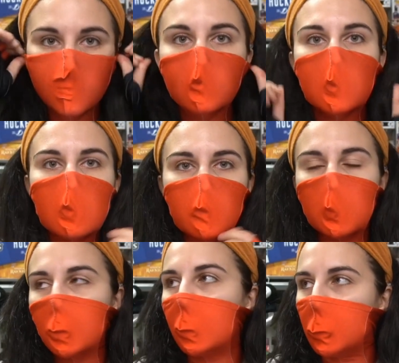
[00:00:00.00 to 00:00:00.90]
this is part
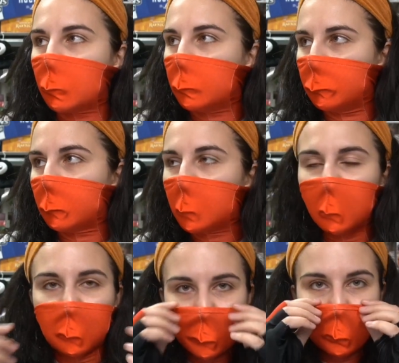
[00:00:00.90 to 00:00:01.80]
of the costume. So
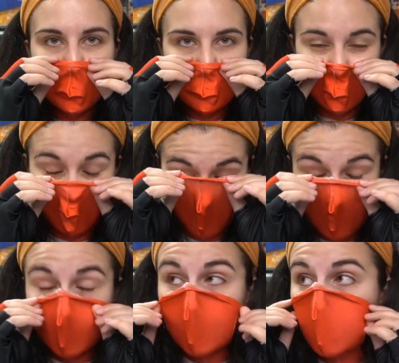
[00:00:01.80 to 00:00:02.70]
like I can't do
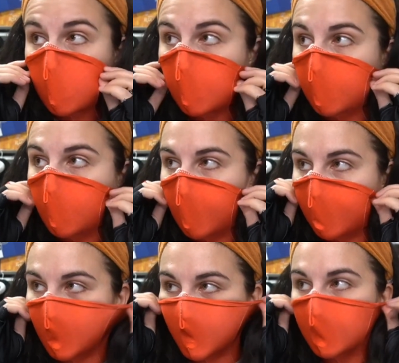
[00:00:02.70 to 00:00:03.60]
foundation or
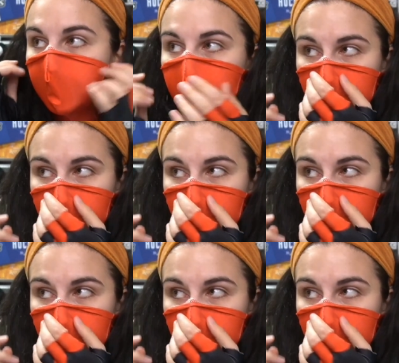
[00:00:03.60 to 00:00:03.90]
anything.